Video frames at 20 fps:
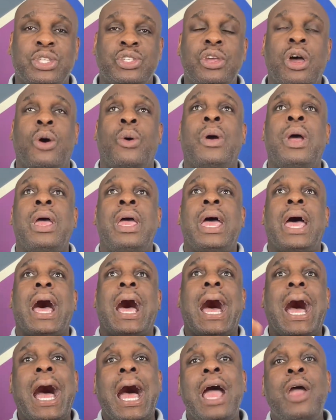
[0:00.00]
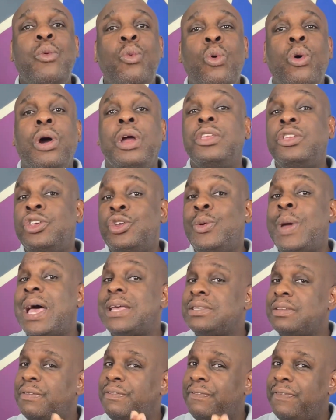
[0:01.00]
So I want you
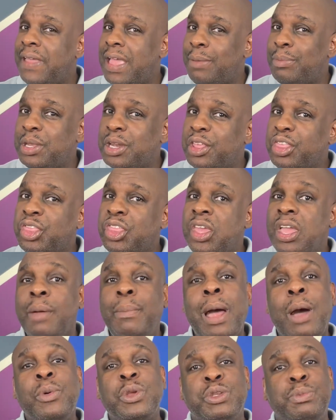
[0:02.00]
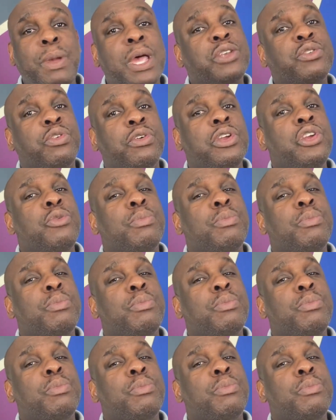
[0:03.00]
as a family to think about what's best for you,